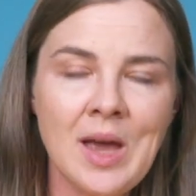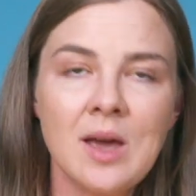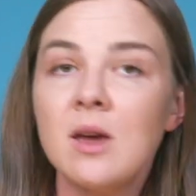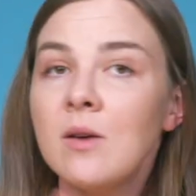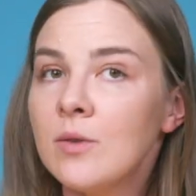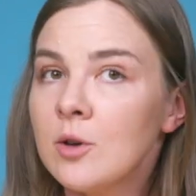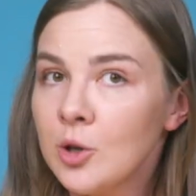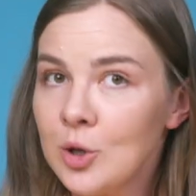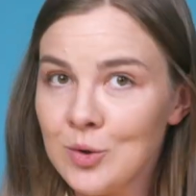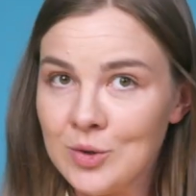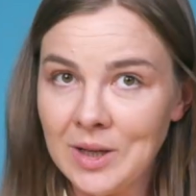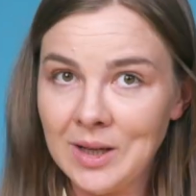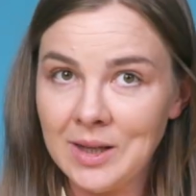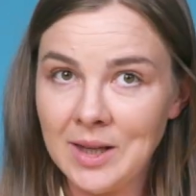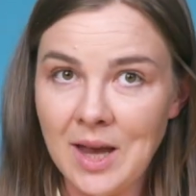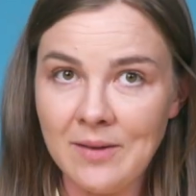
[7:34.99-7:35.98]
If you're
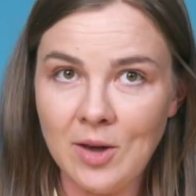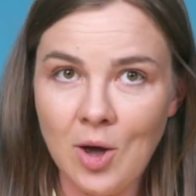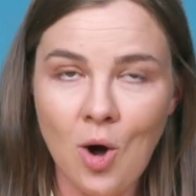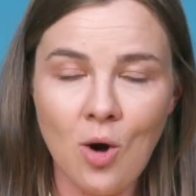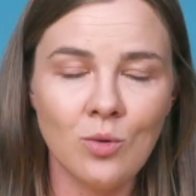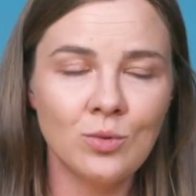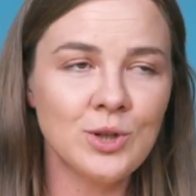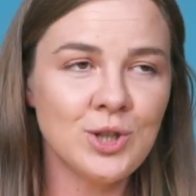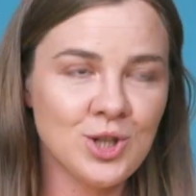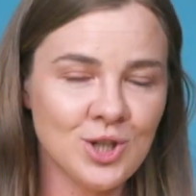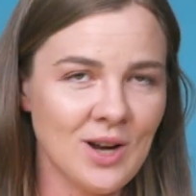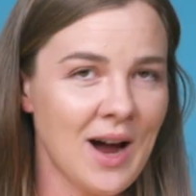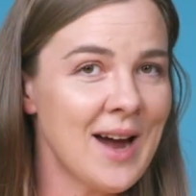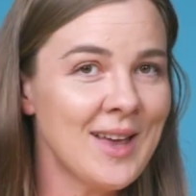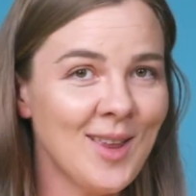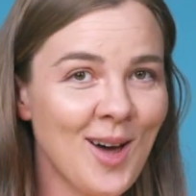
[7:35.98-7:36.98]
using Klaviyo, which
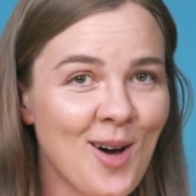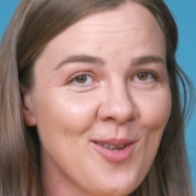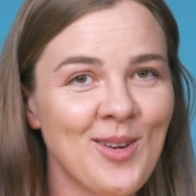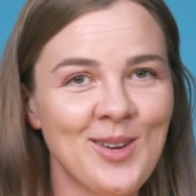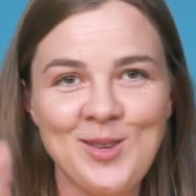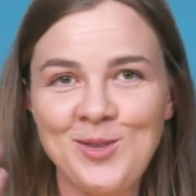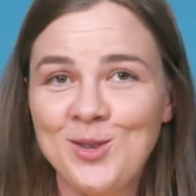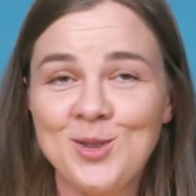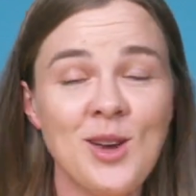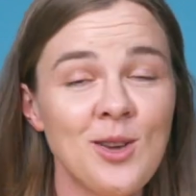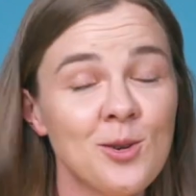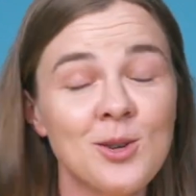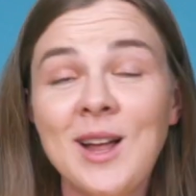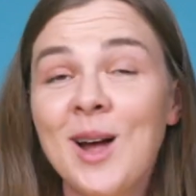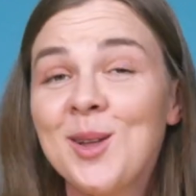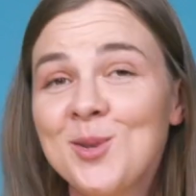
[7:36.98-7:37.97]
I love, and if
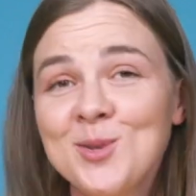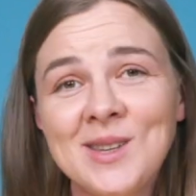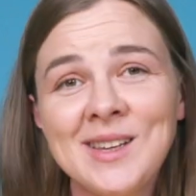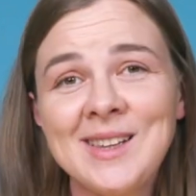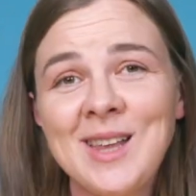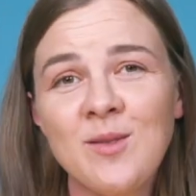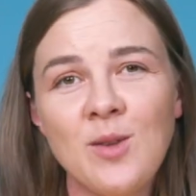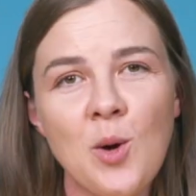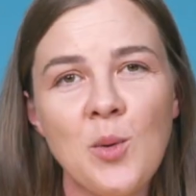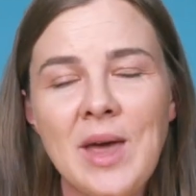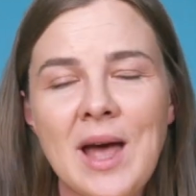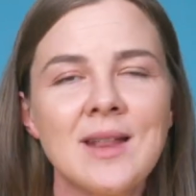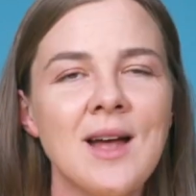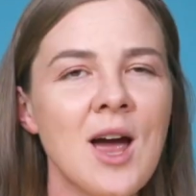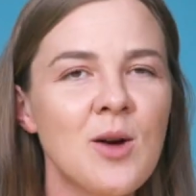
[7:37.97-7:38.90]
you're not using Klaviyo yet,